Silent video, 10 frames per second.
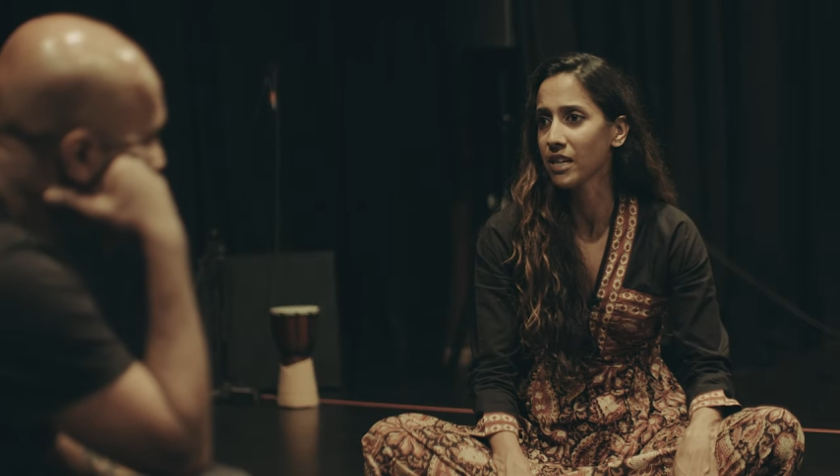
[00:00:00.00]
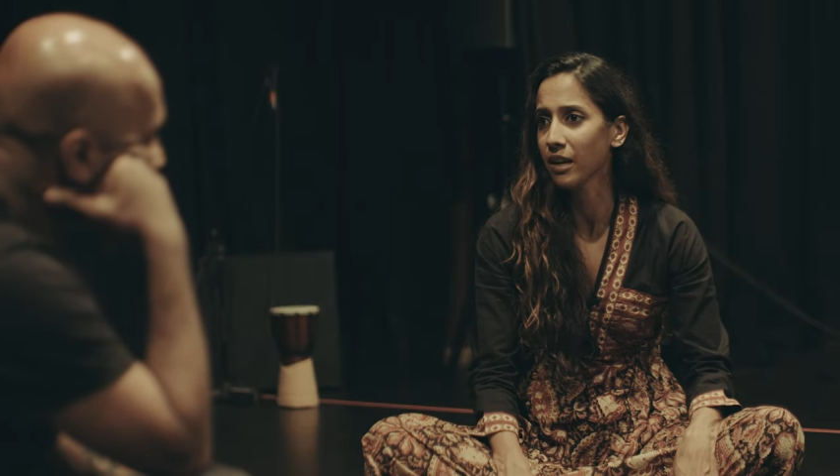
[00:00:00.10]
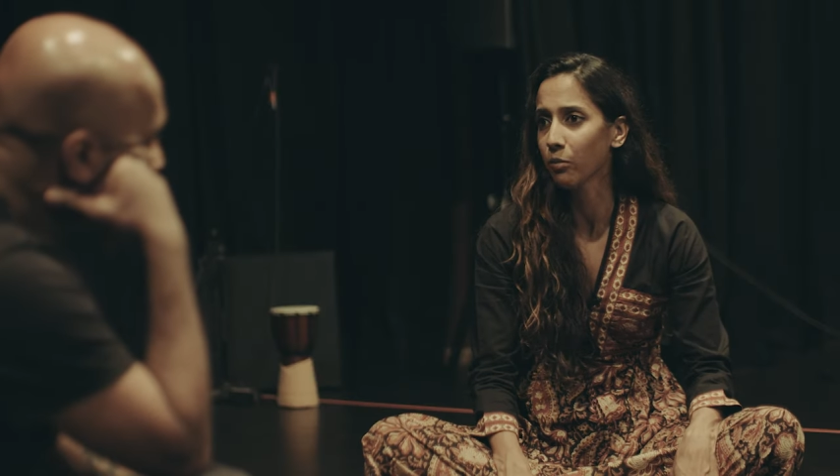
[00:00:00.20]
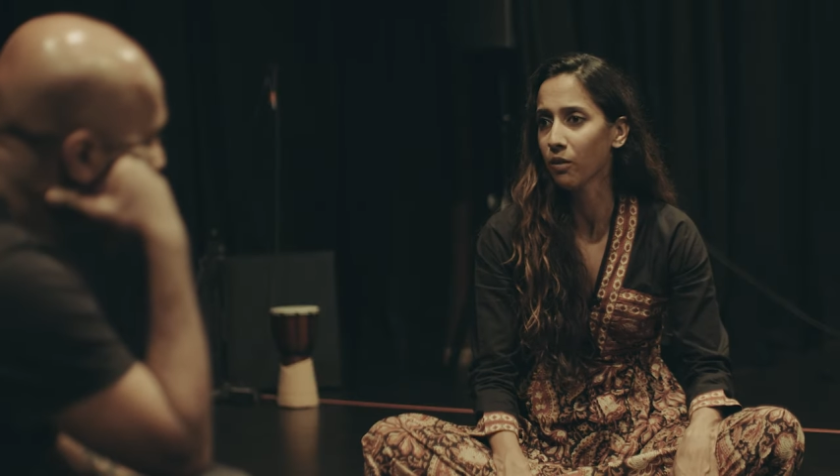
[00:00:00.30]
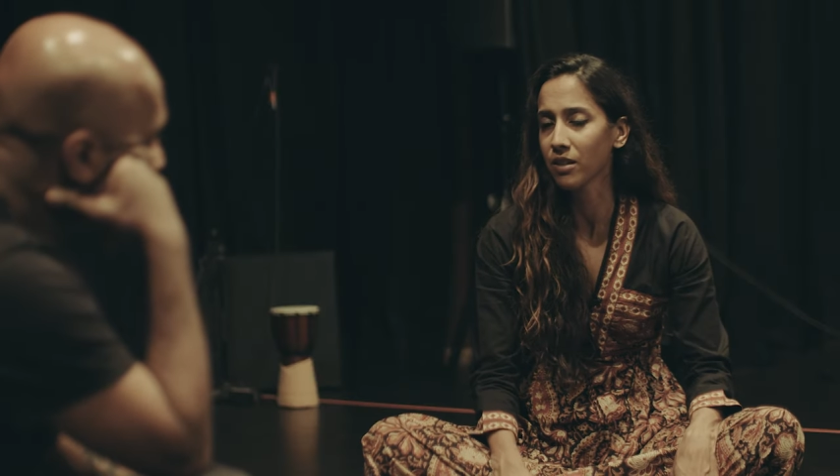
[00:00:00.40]
and
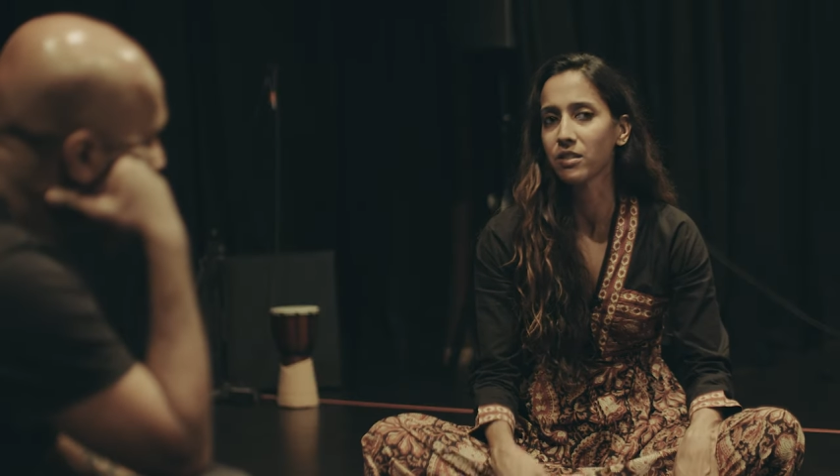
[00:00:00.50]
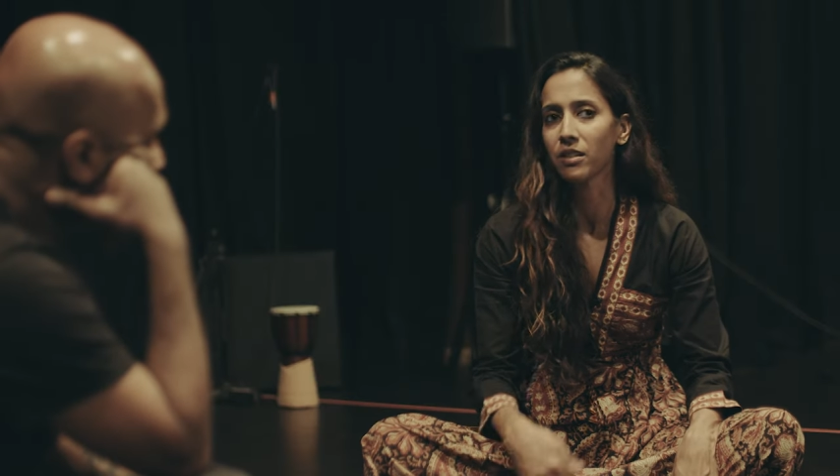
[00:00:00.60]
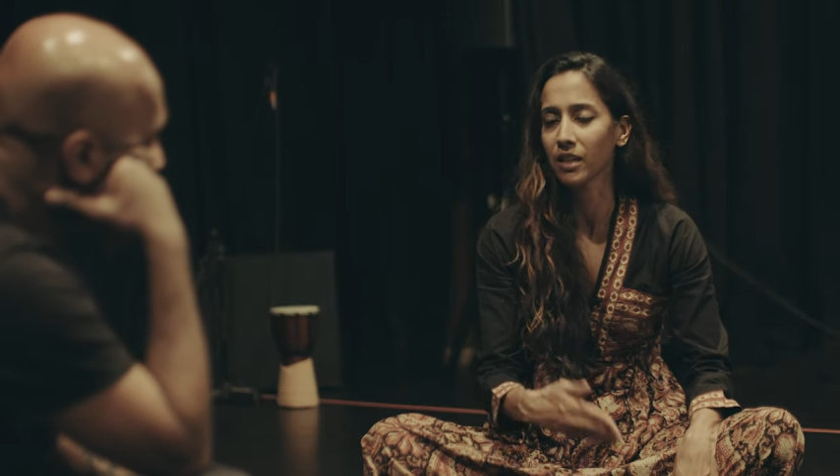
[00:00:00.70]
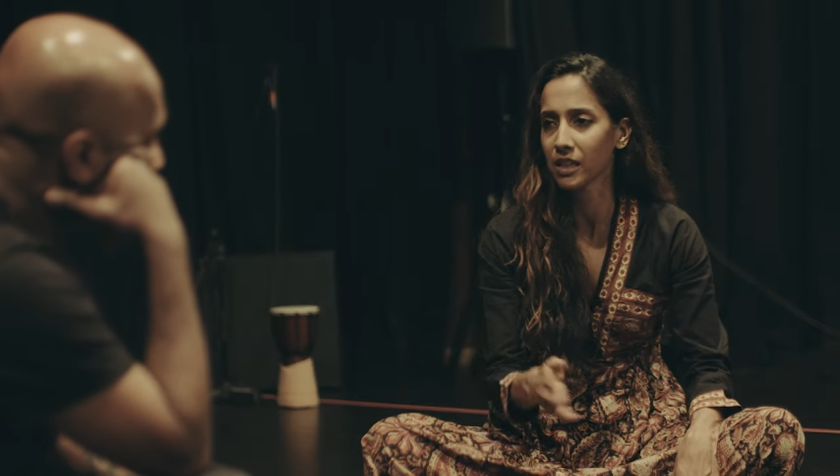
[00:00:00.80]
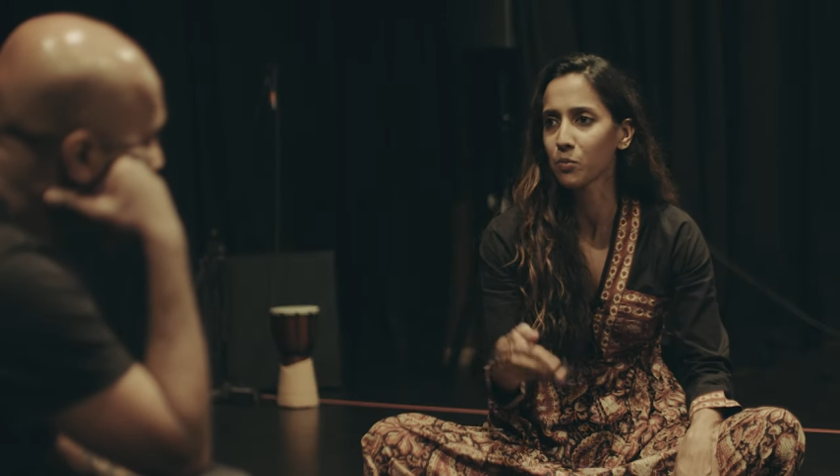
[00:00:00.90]
I want
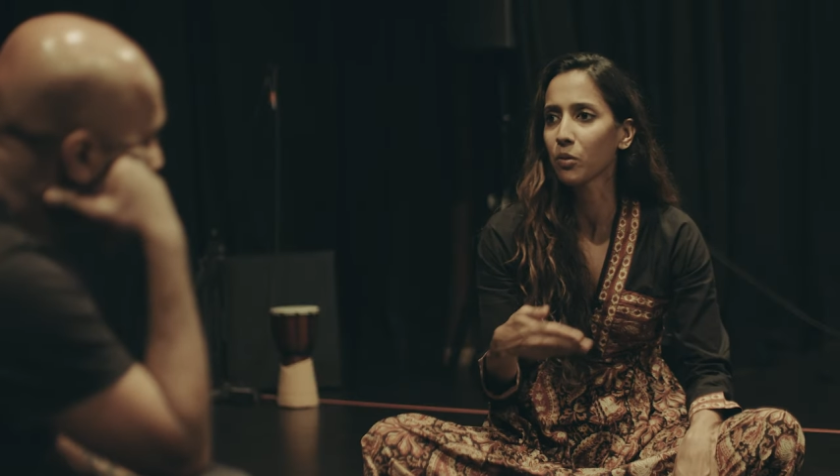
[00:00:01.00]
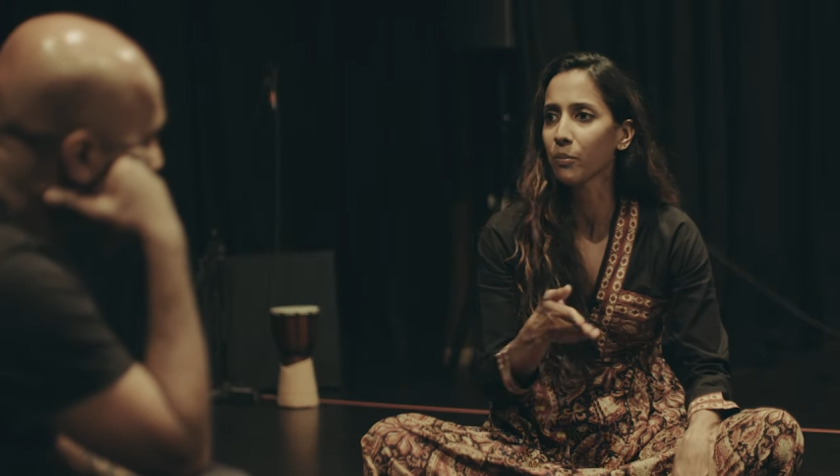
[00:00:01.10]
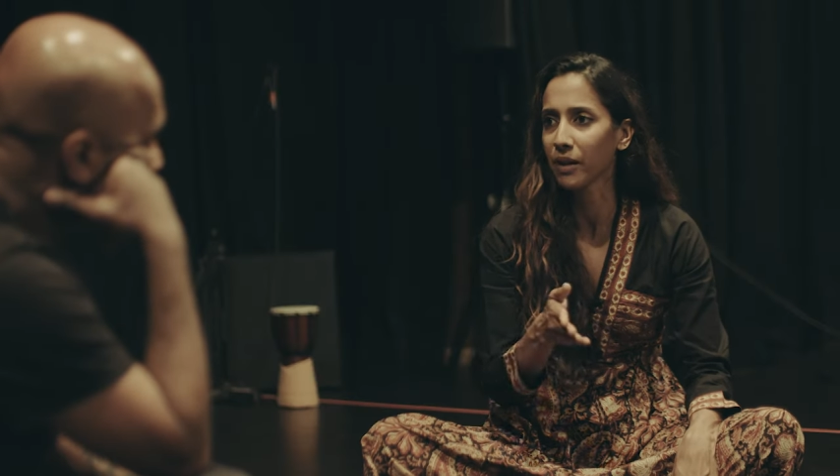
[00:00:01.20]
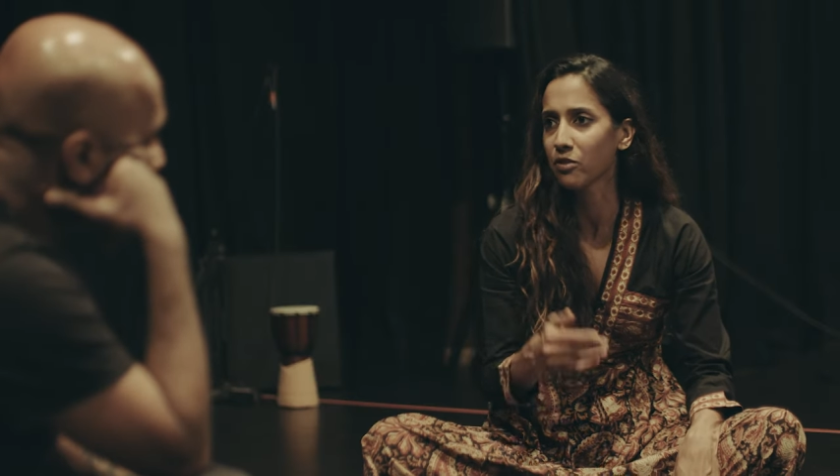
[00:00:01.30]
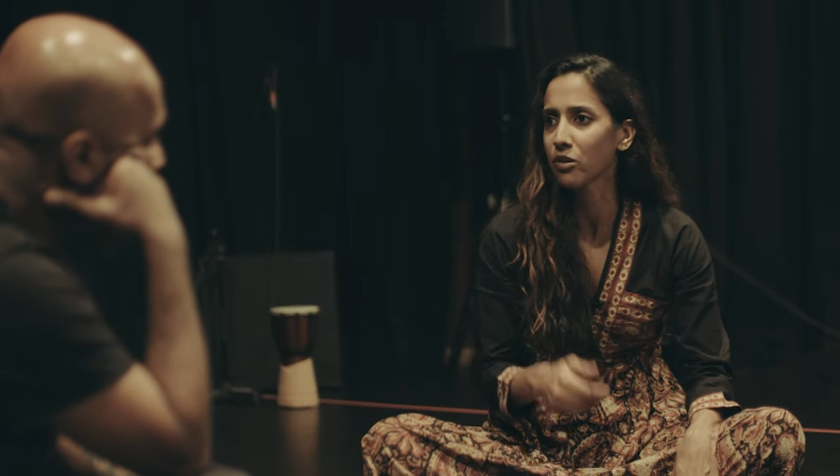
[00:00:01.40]
to explore
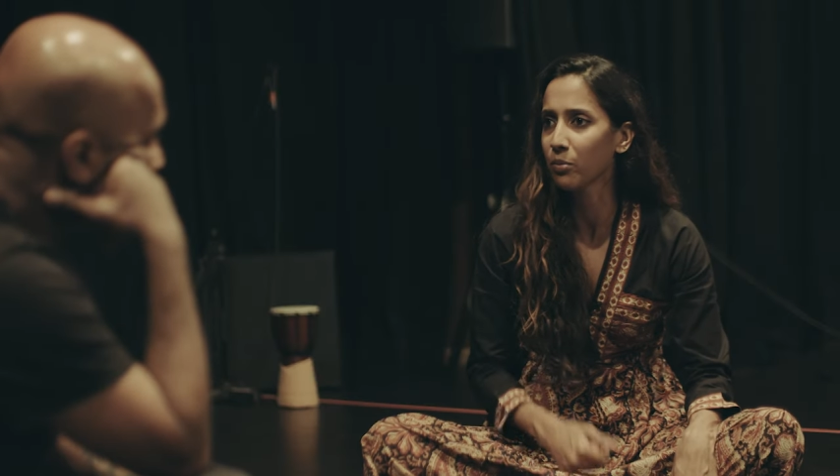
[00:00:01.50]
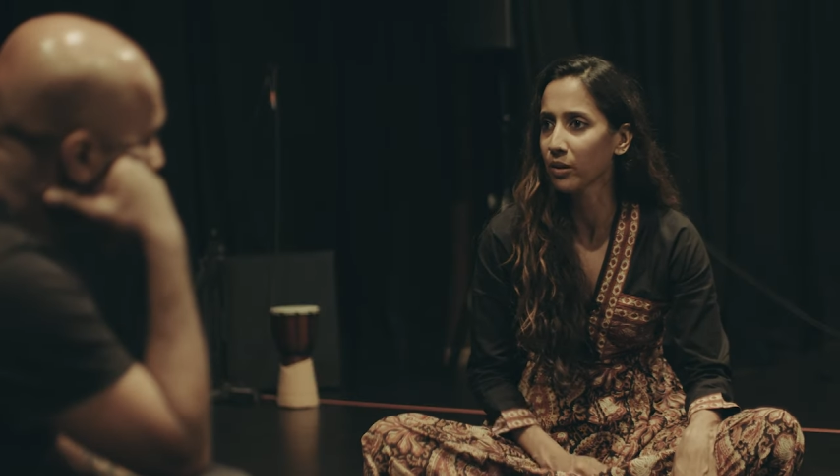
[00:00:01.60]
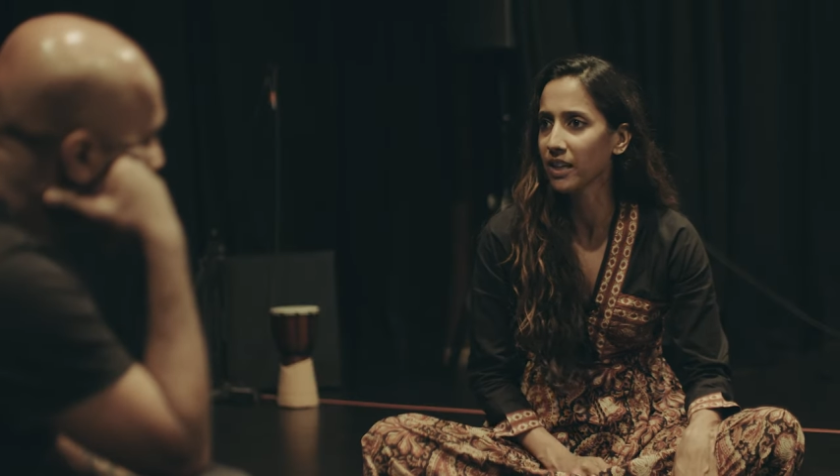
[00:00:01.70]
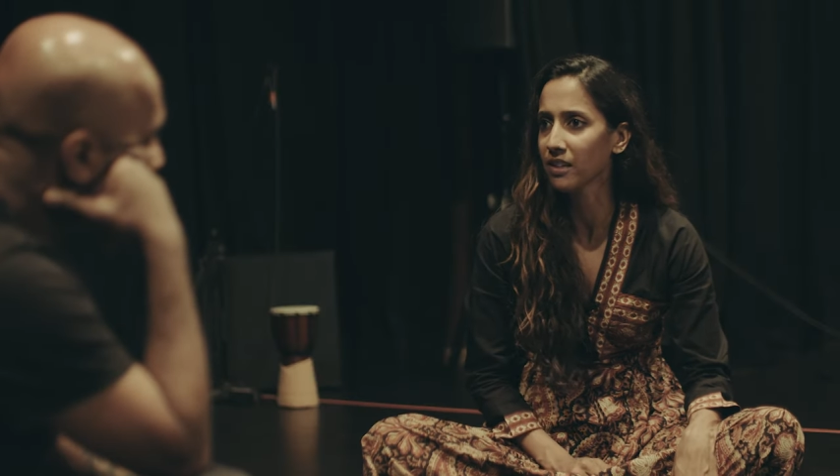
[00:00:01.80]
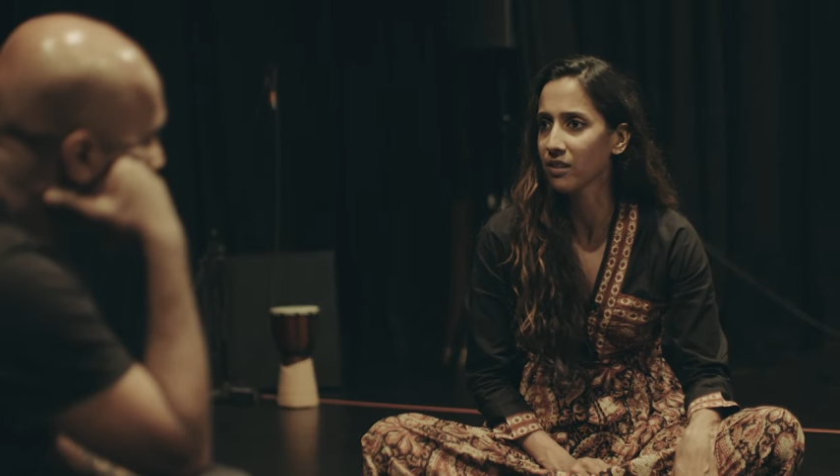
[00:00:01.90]
my entry
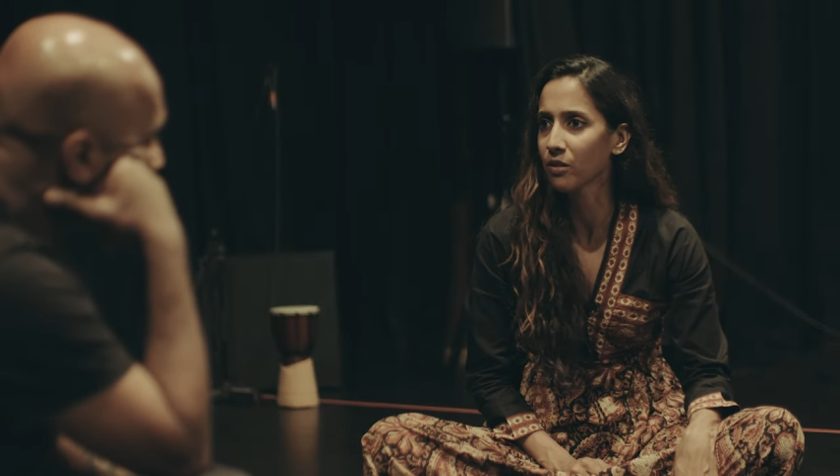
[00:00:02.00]
point into